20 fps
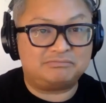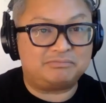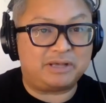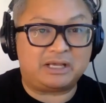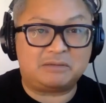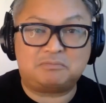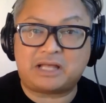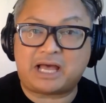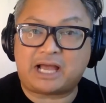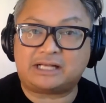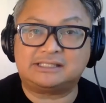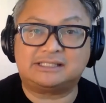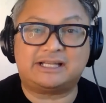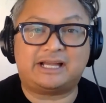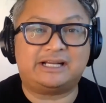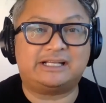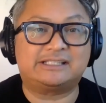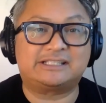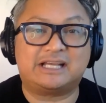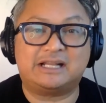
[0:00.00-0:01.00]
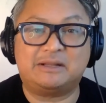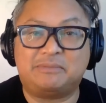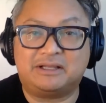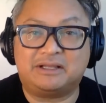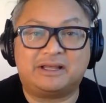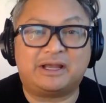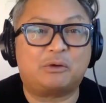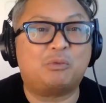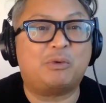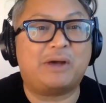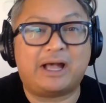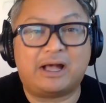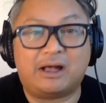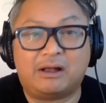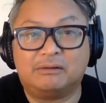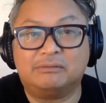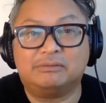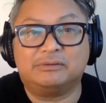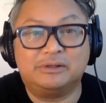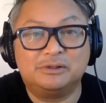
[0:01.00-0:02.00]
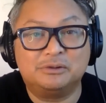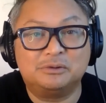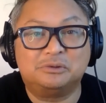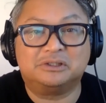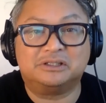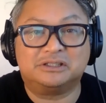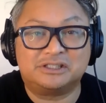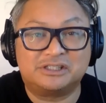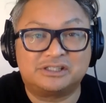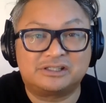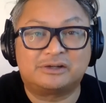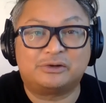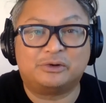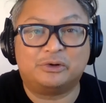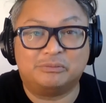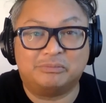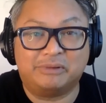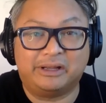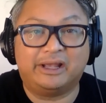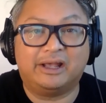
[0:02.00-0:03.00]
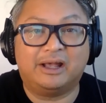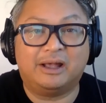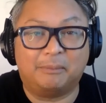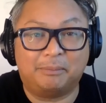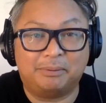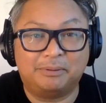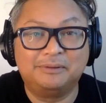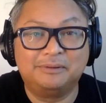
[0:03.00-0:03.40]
big black son is going to be like wow you really screwed me up